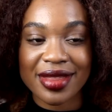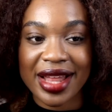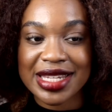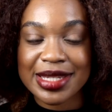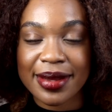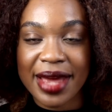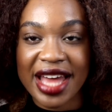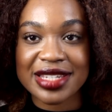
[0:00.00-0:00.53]
And
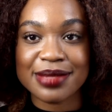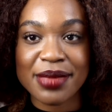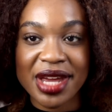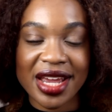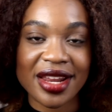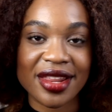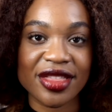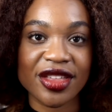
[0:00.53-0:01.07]
that has
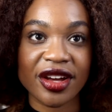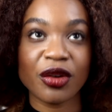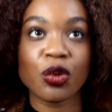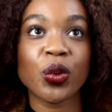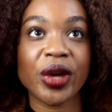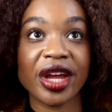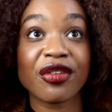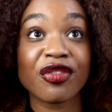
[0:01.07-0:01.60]
made the
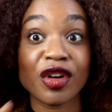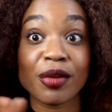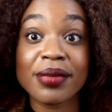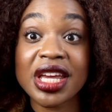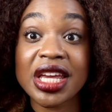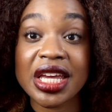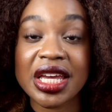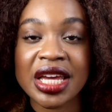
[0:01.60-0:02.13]
wig for
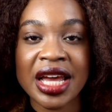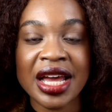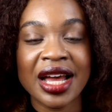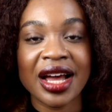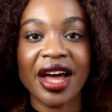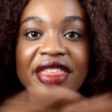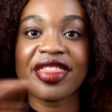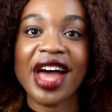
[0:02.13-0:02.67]
me
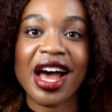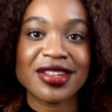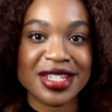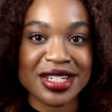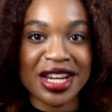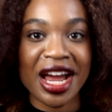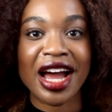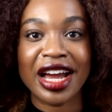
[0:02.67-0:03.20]

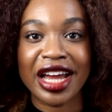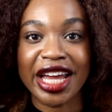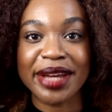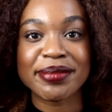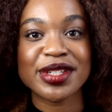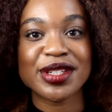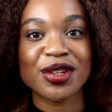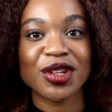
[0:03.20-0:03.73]
1,000
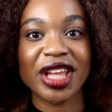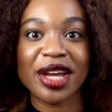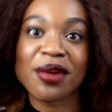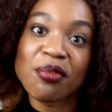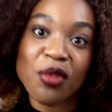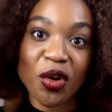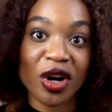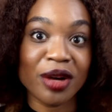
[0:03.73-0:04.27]
times like
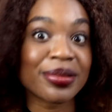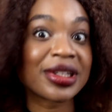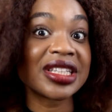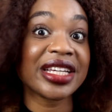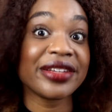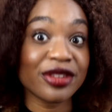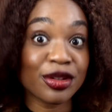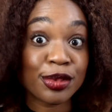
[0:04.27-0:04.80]
more
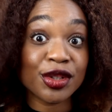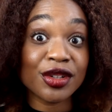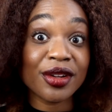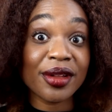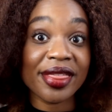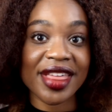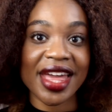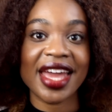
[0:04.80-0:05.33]

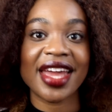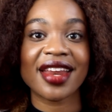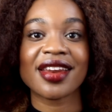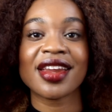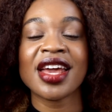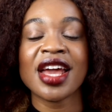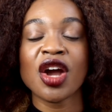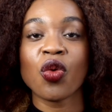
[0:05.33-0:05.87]
believable than